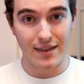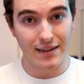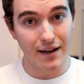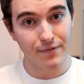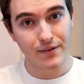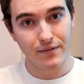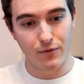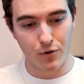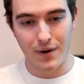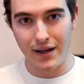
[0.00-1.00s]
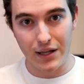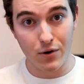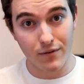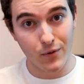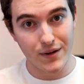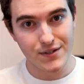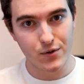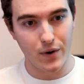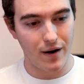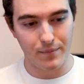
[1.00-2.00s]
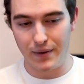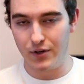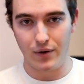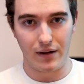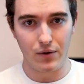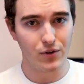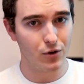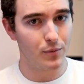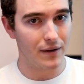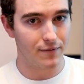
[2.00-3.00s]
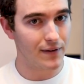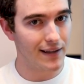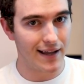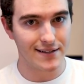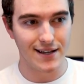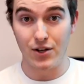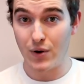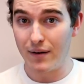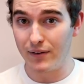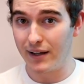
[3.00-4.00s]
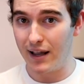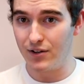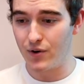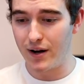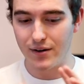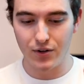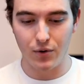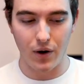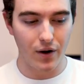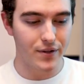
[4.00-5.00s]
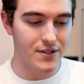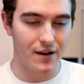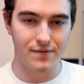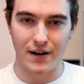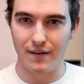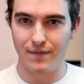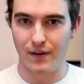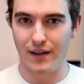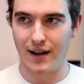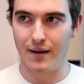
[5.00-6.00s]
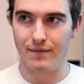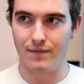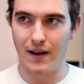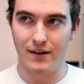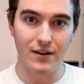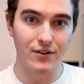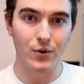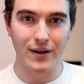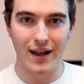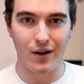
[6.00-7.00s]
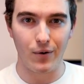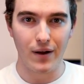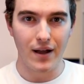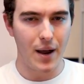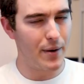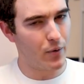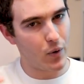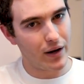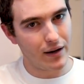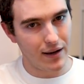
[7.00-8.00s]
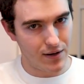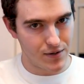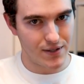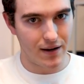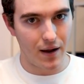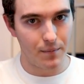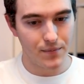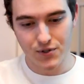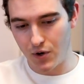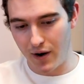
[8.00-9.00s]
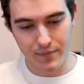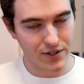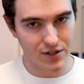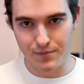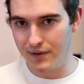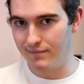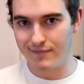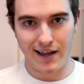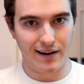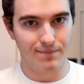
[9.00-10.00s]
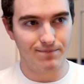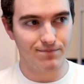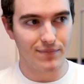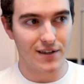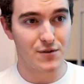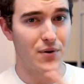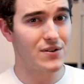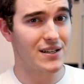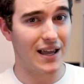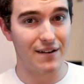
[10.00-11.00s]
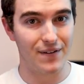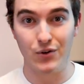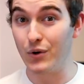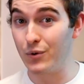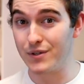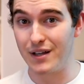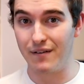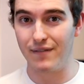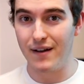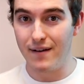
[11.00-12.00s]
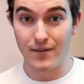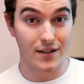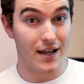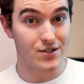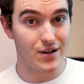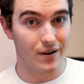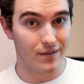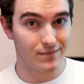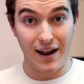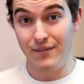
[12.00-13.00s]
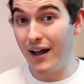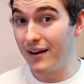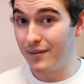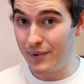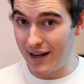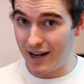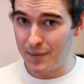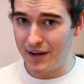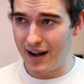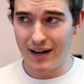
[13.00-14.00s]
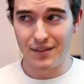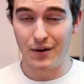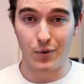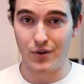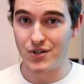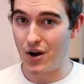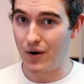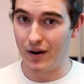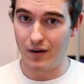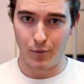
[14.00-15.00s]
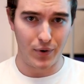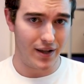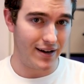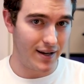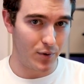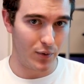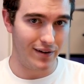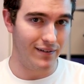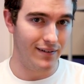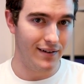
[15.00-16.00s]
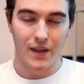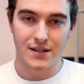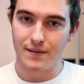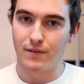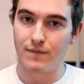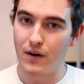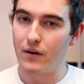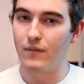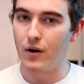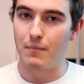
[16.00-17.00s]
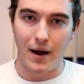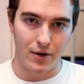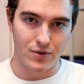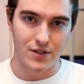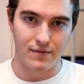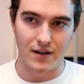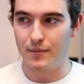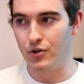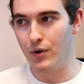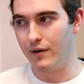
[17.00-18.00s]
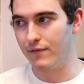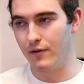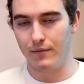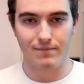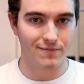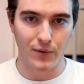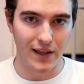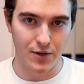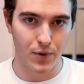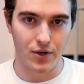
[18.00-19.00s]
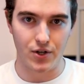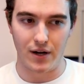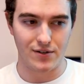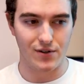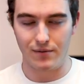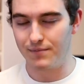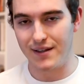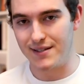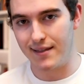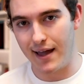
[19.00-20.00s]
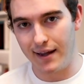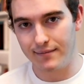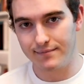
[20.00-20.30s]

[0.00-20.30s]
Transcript: I then left for my year of risk where I've been doing YouTube and freelance and traveling and trying to do all the stuff that I felt like if I didn't do it now, I might regret it in years to come, so I've just been kind of experiencing life and doing cool stuff for the last year. I have not been animating anything worth sharing or putting on a demo reel, except for very, very minor stuff that I've been doing for freelance projects or things like that.